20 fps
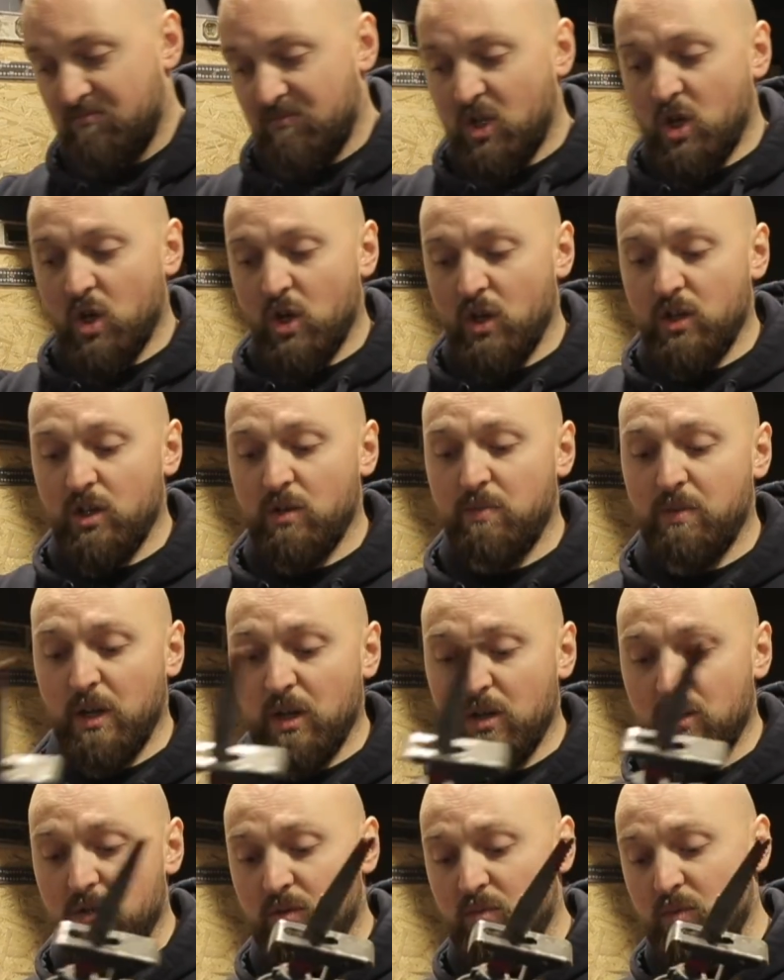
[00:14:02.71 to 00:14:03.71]
cutting up a
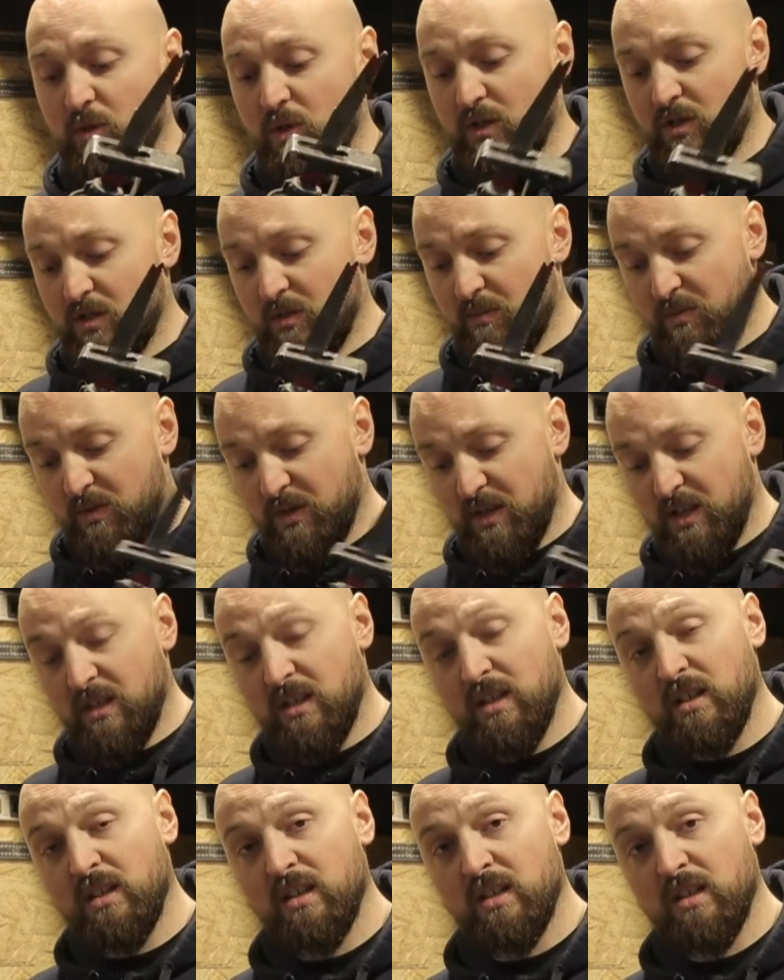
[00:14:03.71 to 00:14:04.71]
load of wood or
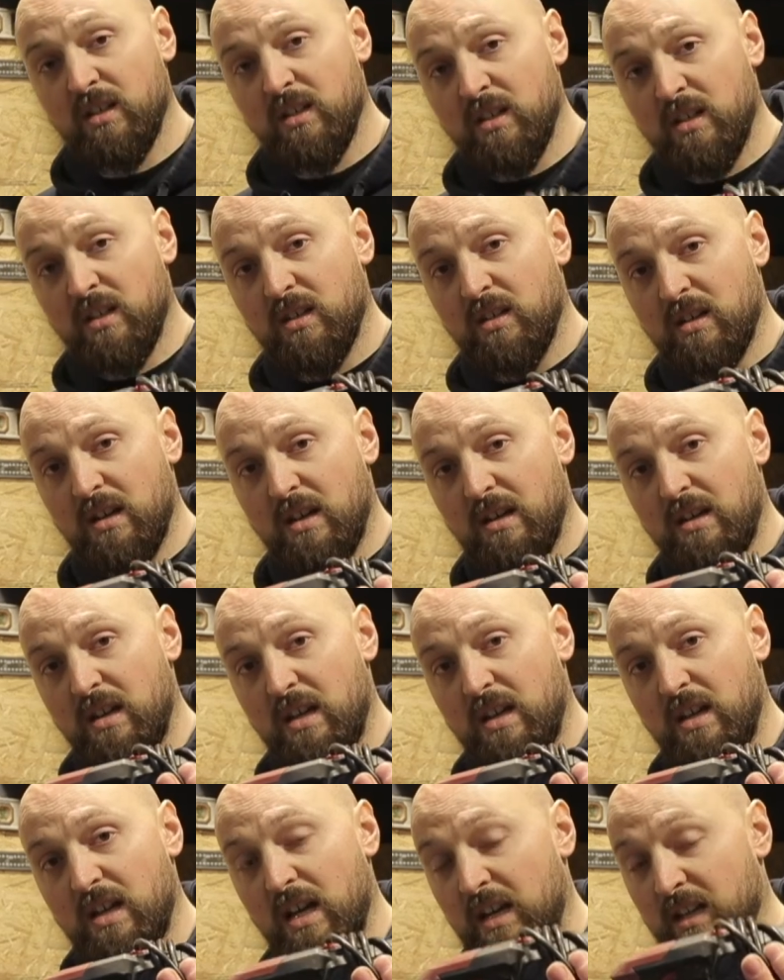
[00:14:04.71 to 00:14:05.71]
something
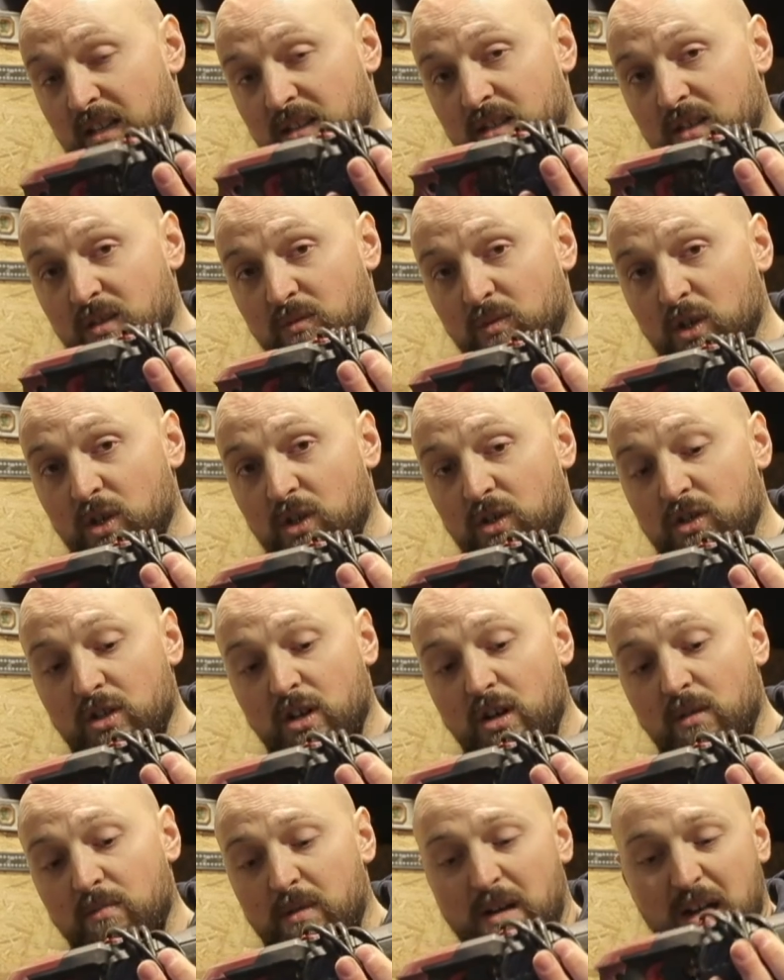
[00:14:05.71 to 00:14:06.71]
and it's in the
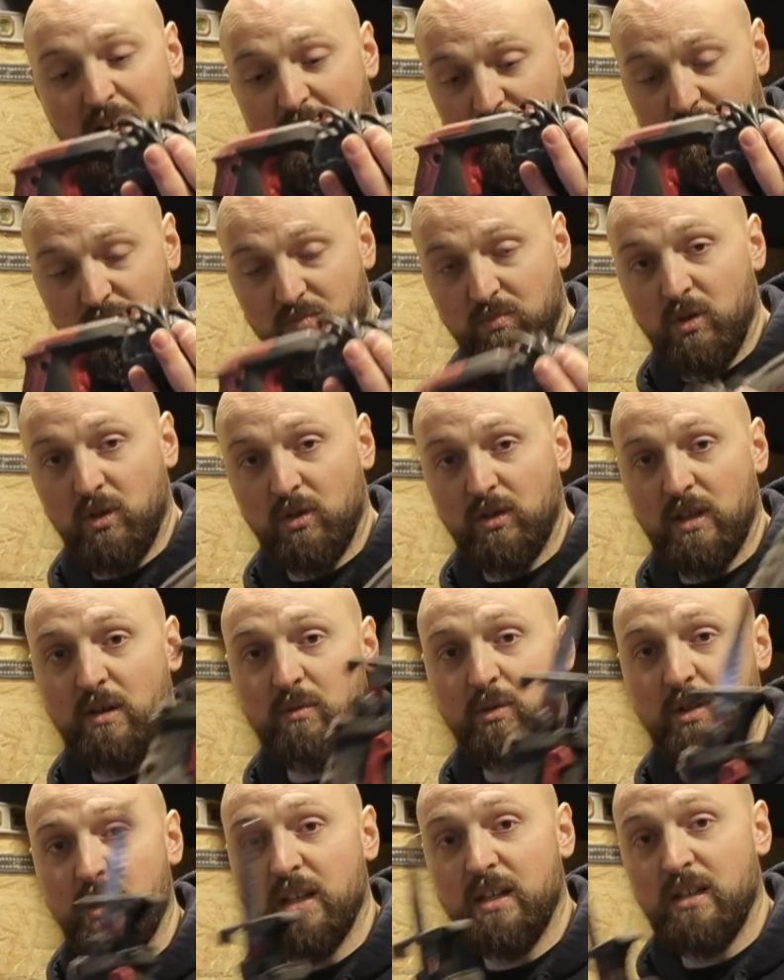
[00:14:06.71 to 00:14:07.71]
workshop, I'll just plug
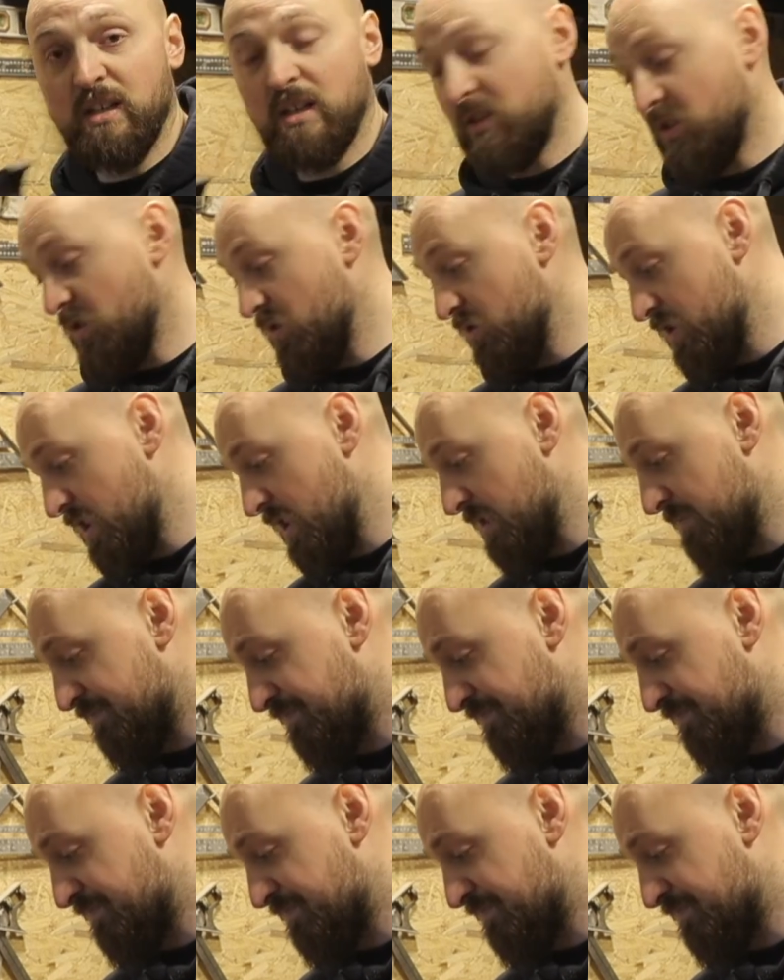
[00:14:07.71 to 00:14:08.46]
that one in and use it.